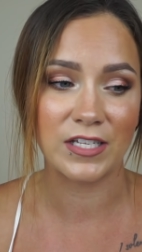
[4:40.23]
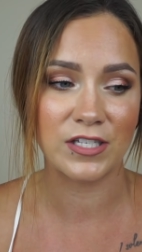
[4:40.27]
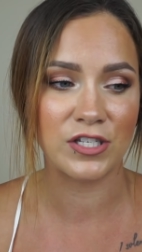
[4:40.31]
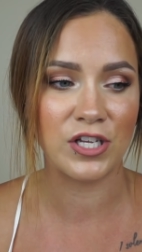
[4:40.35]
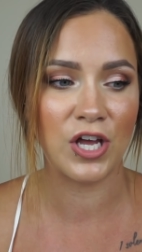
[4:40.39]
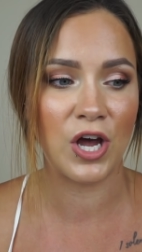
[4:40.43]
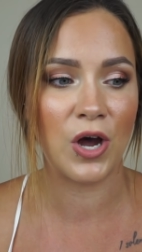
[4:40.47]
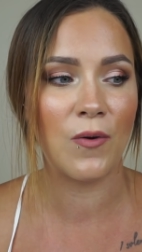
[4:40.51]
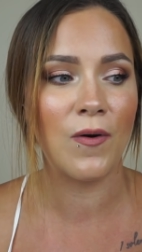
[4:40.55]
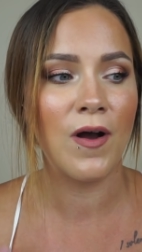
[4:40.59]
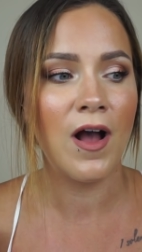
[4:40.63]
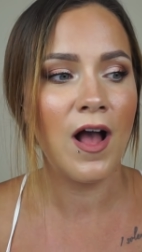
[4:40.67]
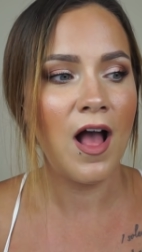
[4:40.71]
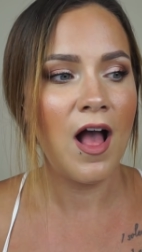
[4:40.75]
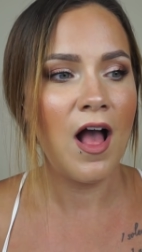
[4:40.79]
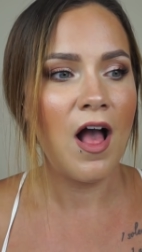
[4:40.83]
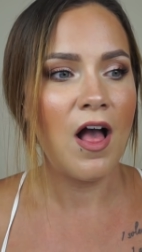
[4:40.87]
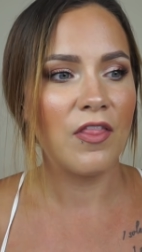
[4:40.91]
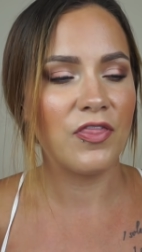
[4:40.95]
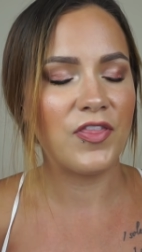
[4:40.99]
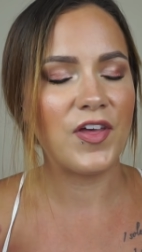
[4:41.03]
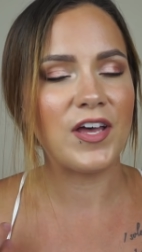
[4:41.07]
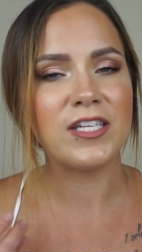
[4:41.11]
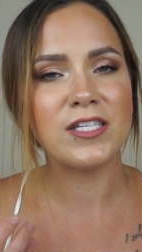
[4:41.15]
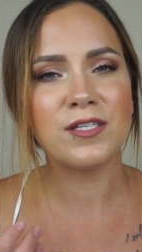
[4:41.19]
So
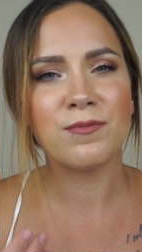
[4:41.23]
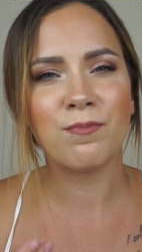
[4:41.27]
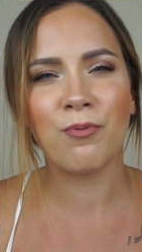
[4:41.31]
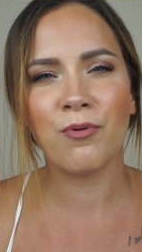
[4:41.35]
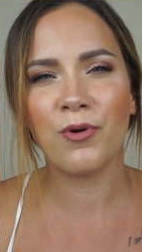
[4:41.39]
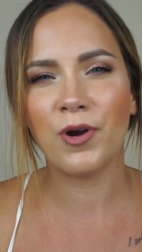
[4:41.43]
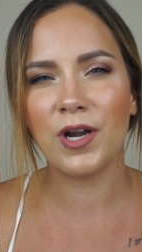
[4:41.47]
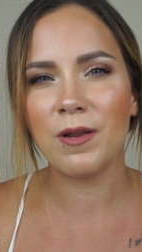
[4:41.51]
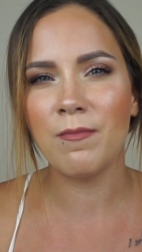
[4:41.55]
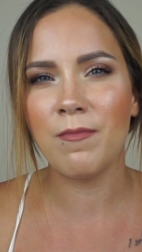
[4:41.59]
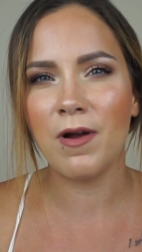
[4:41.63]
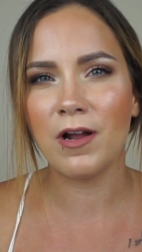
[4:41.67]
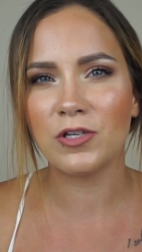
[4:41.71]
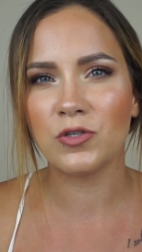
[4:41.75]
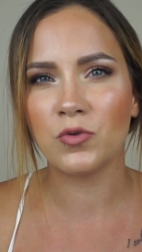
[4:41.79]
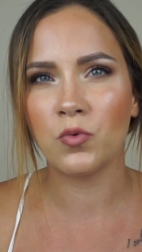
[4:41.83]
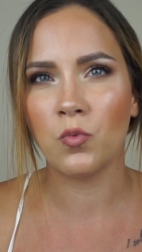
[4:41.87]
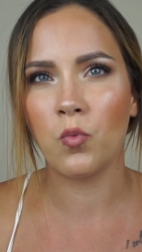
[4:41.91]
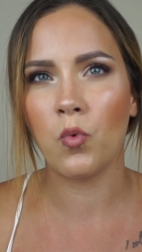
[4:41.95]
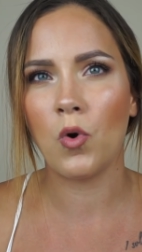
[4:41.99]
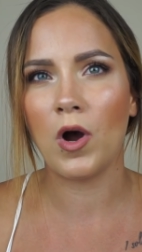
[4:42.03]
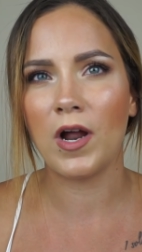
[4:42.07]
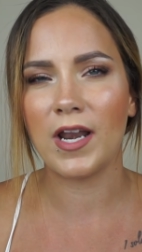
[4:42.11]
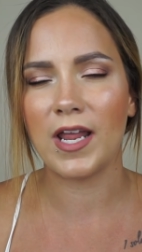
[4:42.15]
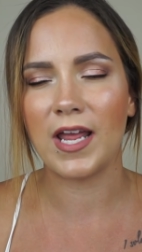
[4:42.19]
that's pretty much
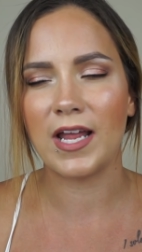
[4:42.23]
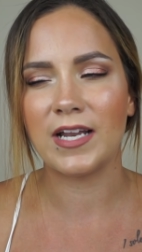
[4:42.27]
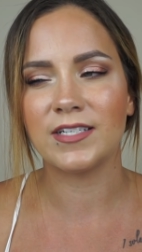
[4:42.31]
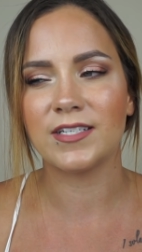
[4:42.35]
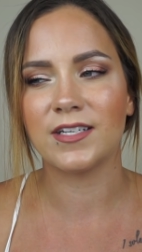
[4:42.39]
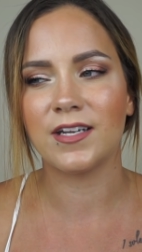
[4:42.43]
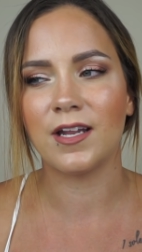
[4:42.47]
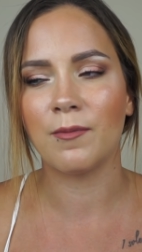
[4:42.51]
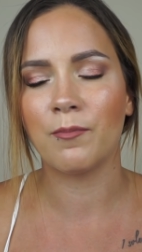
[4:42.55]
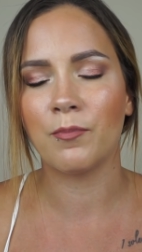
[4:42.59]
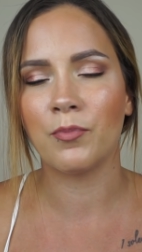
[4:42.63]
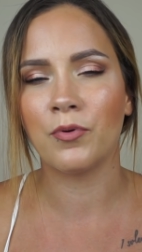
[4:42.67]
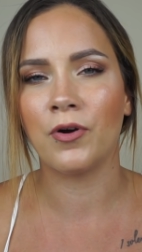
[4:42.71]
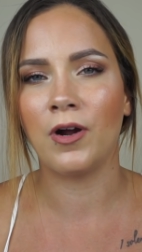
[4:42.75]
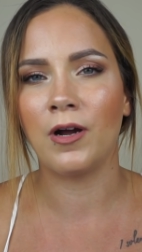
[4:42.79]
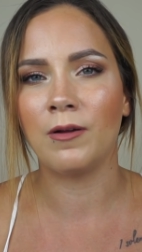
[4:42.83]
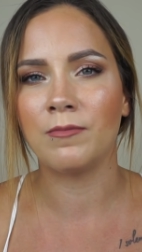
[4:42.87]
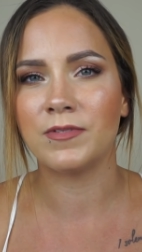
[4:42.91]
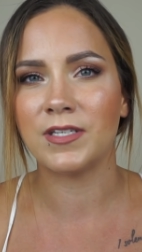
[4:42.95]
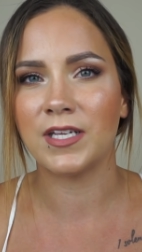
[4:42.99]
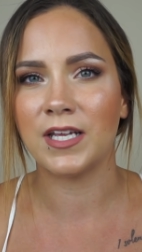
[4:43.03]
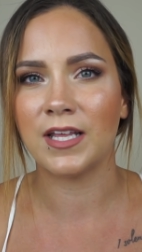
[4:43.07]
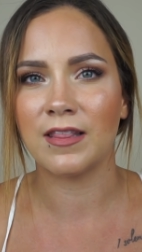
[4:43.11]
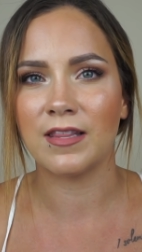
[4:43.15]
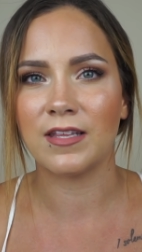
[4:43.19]
what ended up
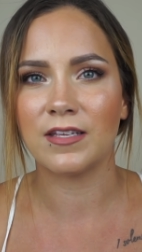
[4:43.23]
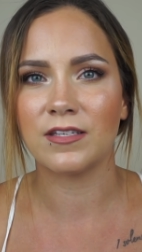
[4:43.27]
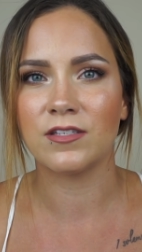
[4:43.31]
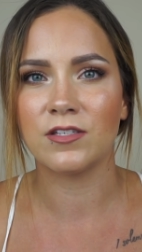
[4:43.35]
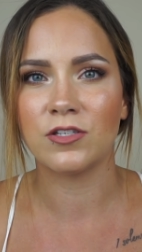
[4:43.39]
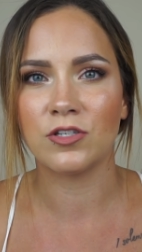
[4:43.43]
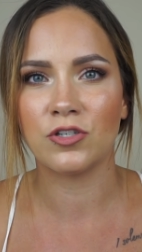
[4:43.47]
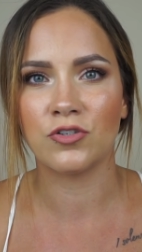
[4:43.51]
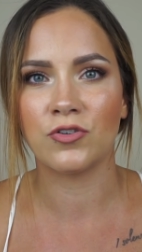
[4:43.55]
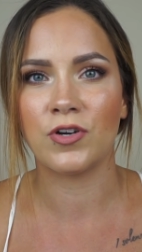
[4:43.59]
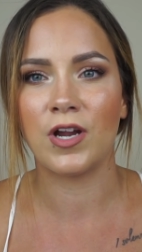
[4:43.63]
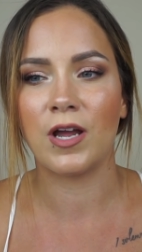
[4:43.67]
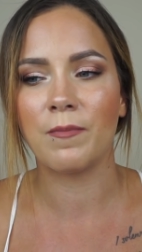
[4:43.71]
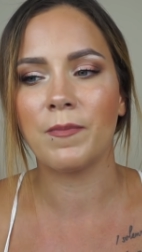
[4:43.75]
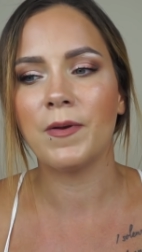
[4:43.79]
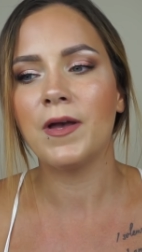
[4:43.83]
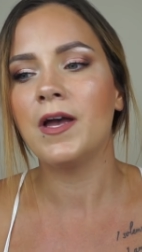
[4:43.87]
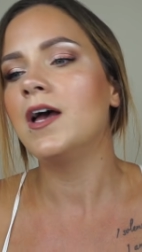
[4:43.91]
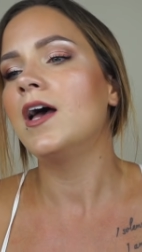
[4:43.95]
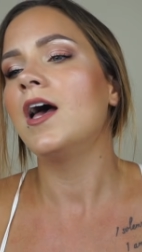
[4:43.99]
prompting this trip.